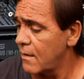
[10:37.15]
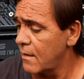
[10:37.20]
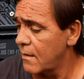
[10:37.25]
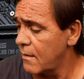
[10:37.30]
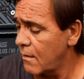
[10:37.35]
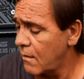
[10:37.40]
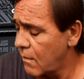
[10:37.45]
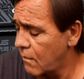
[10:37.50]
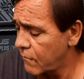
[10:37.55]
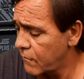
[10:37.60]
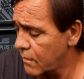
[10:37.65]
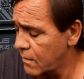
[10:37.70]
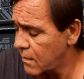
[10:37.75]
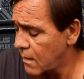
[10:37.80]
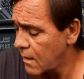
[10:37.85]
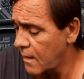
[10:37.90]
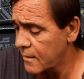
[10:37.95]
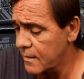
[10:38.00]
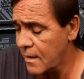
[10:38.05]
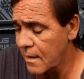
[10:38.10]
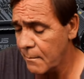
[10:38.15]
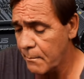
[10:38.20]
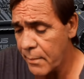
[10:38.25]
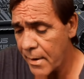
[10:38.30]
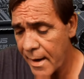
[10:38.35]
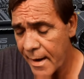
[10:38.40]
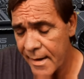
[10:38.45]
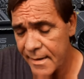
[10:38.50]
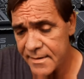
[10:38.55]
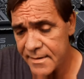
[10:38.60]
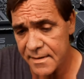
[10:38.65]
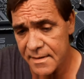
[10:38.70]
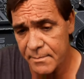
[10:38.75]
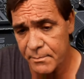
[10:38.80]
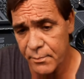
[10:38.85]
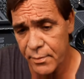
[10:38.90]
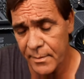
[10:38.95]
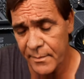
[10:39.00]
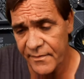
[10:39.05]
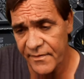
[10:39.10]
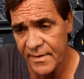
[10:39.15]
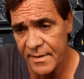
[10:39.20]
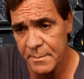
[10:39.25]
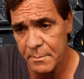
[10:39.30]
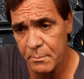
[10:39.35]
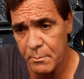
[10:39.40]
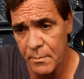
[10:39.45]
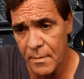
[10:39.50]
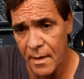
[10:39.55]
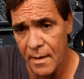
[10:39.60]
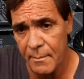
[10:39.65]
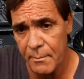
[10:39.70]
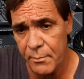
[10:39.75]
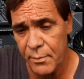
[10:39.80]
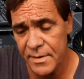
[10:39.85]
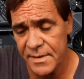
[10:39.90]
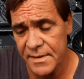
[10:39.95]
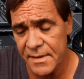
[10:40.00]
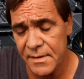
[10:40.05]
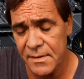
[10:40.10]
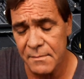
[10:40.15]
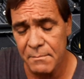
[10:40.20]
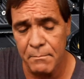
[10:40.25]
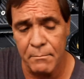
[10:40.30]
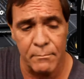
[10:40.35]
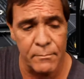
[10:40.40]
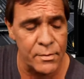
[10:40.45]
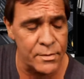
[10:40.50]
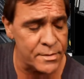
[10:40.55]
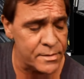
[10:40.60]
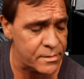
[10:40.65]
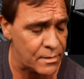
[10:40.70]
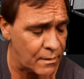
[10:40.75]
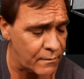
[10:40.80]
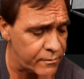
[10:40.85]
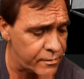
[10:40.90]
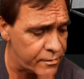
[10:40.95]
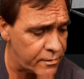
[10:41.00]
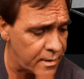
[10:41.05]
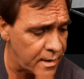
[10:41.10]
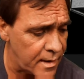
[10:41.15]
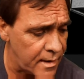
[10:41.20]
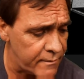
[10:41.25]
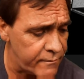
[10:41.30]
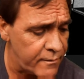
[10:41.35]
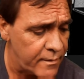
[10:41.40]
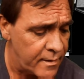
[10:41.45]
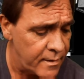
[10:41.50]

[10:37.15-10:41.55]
overclocking past Precision Boost Overdrive